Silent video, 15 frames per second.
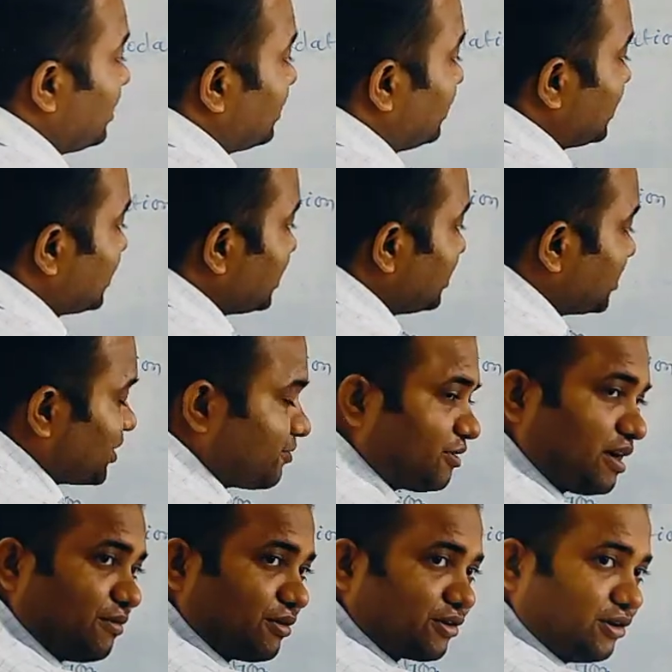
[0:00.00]
this is just for
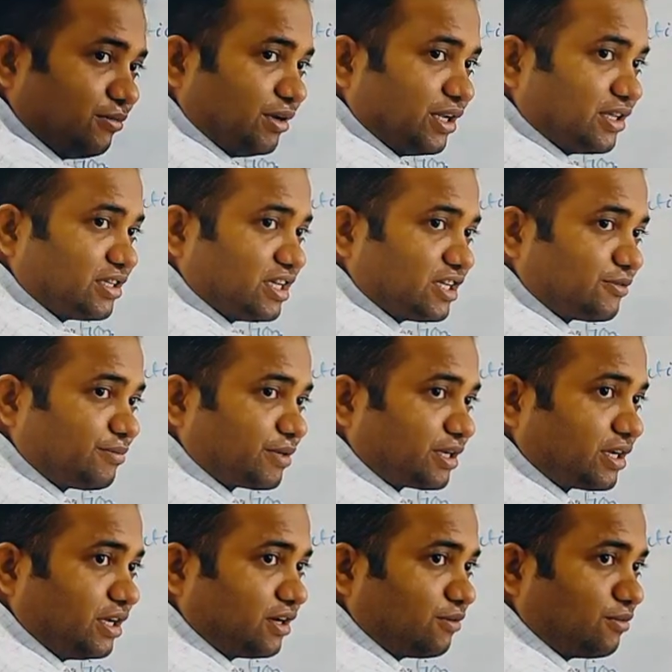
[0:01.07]
our convenience,
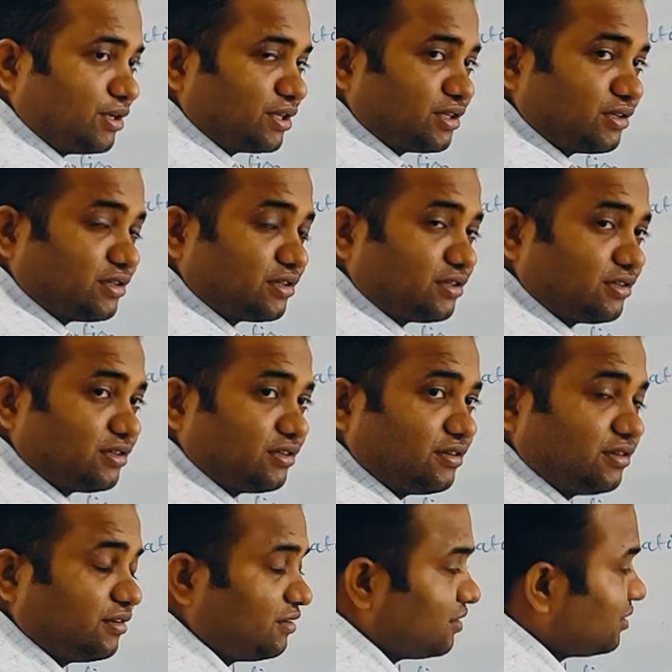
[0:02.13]
spectacle accommodations.
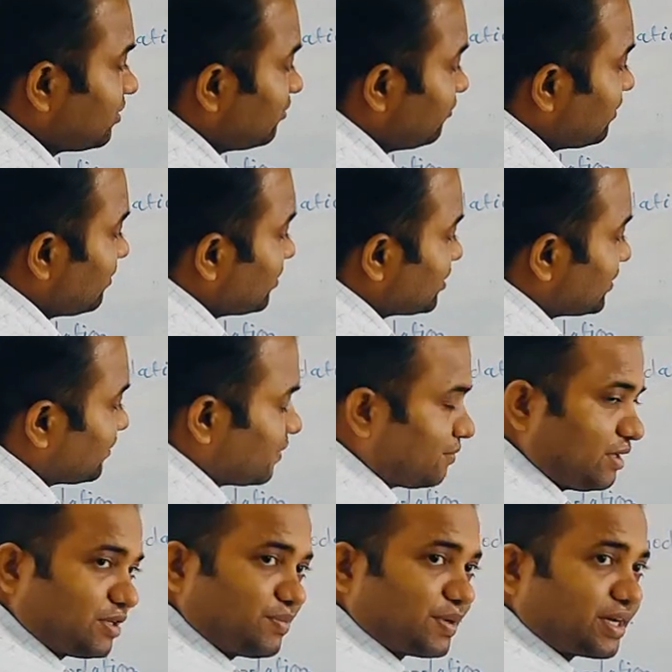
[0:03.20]
We are measuring from
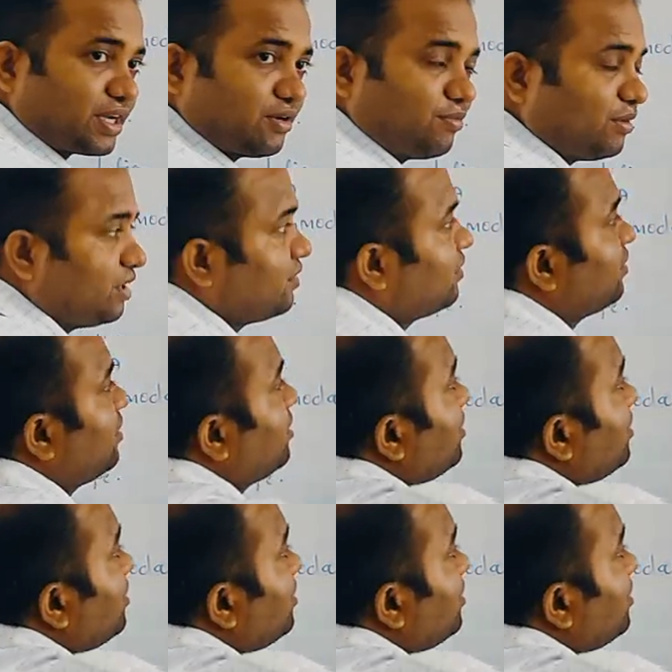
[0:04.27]
the spectacle plane,